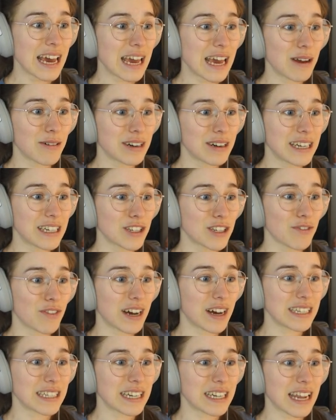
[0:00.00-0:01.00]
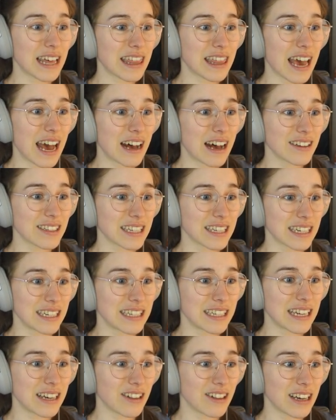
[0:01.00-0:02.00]
He will need to find another housing
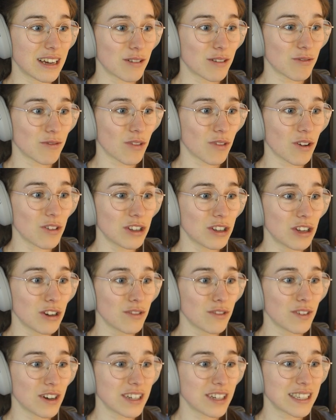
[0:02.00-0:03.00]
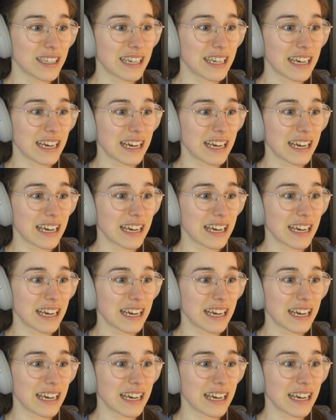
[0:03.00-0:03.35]
until he can enroll in university